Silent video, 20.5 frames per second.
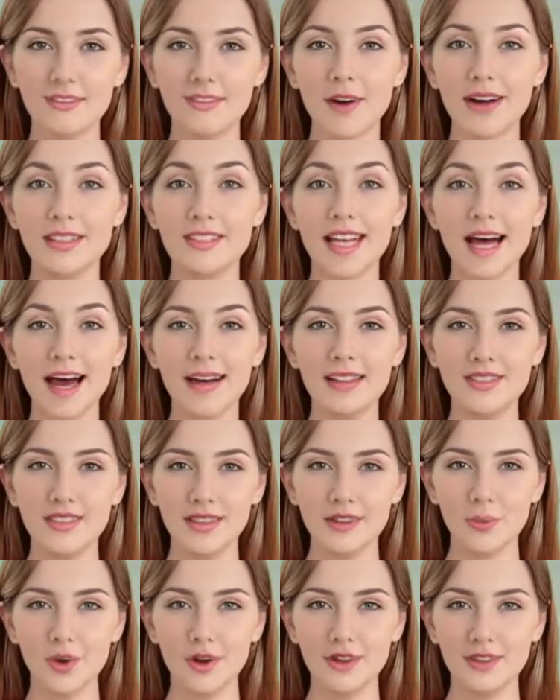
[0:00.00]
My
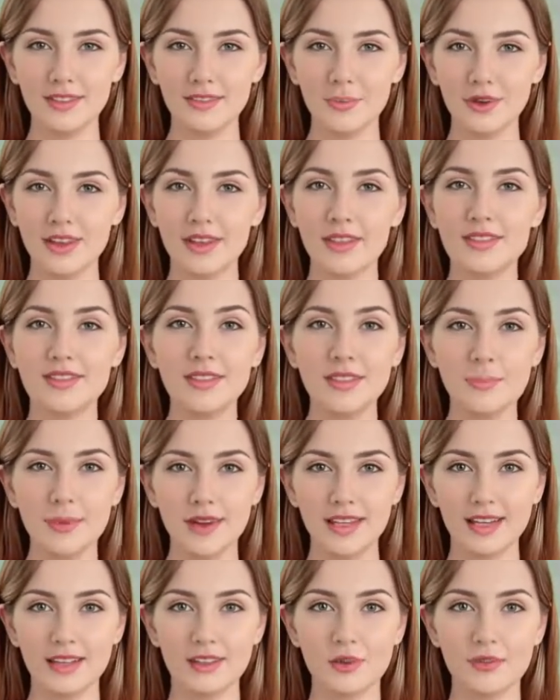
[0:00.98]
tactic worked because the
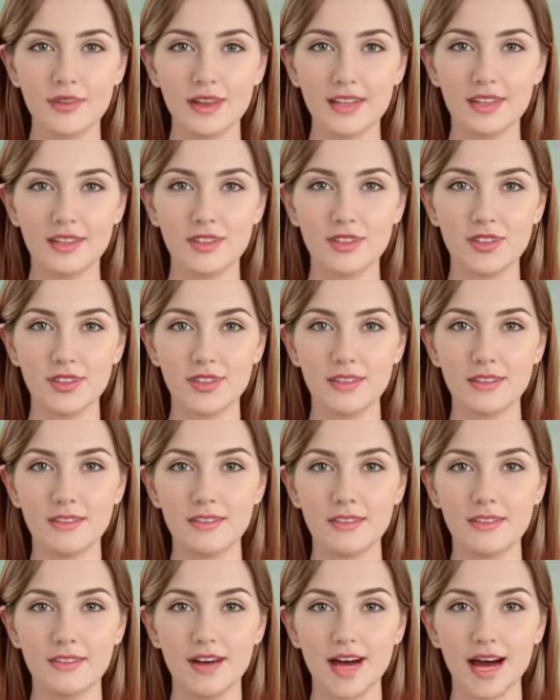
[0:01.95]
being cringed.
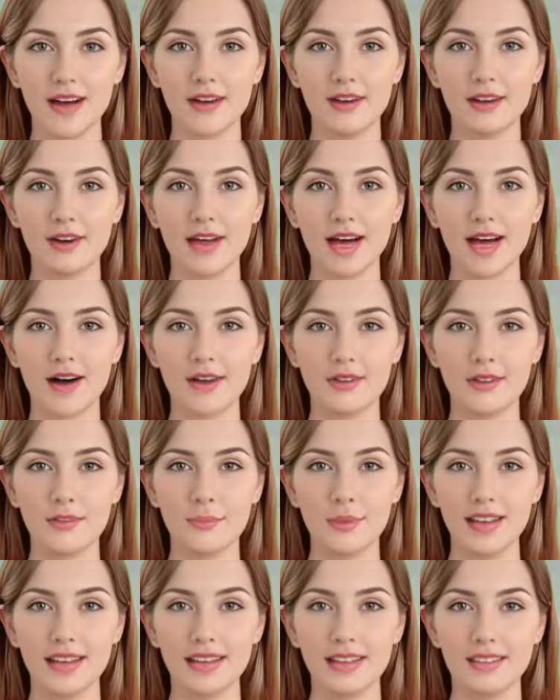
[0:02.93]
I don't know how the
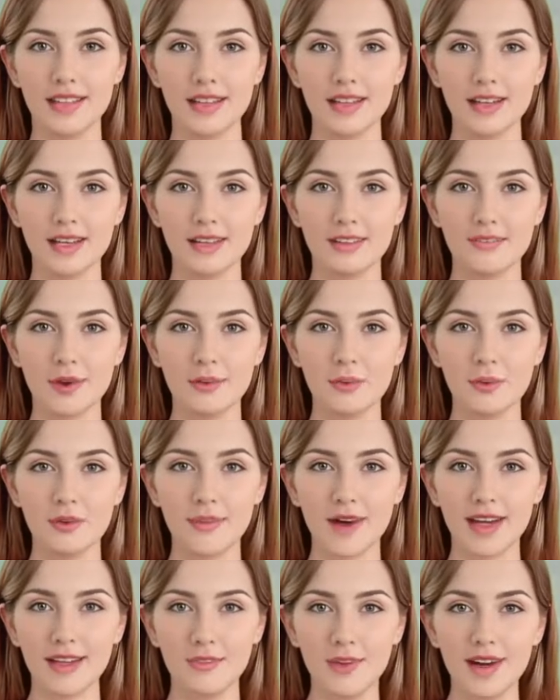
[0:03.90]
being did it, but when
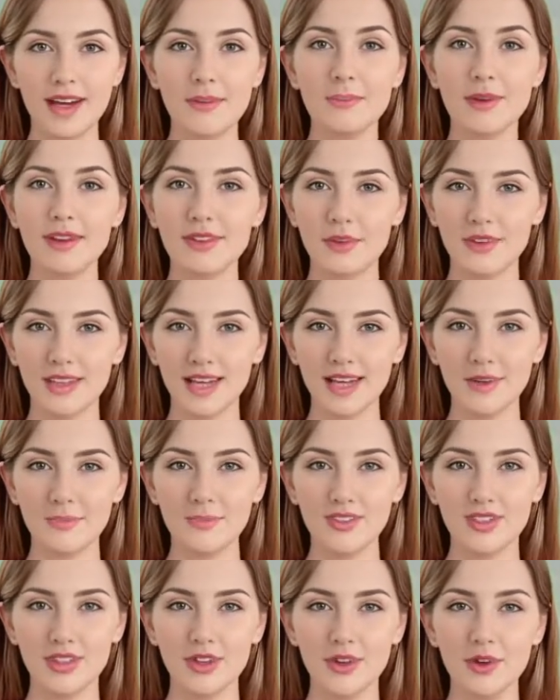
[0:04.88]
my grandmother
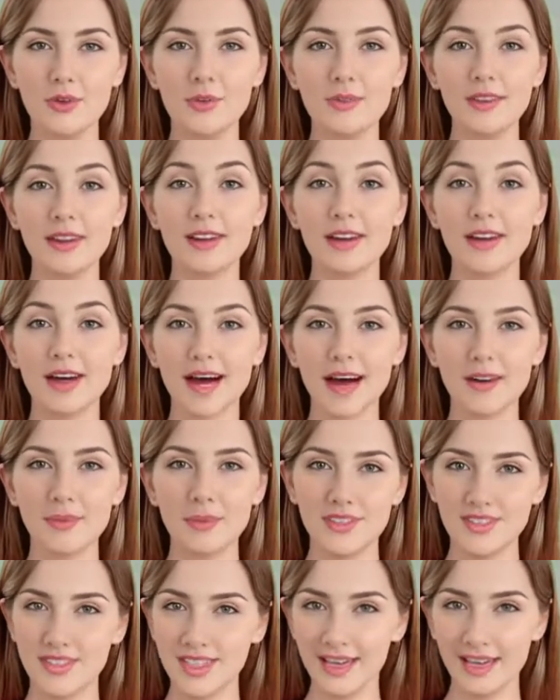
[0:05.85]
came to, I
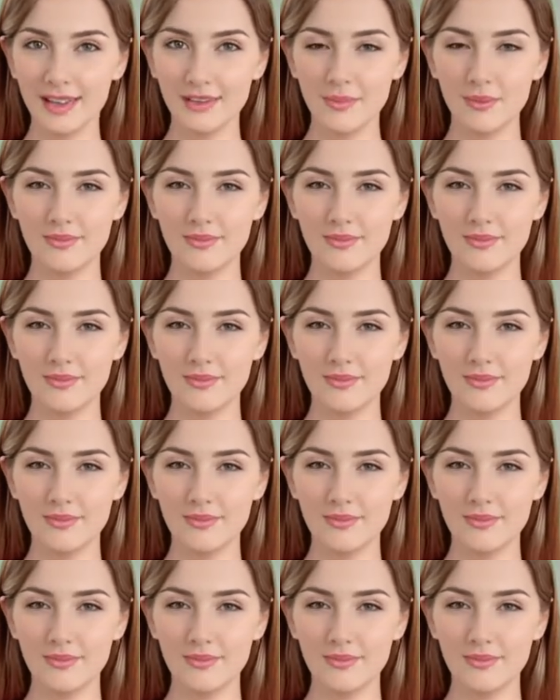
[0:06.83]
was standing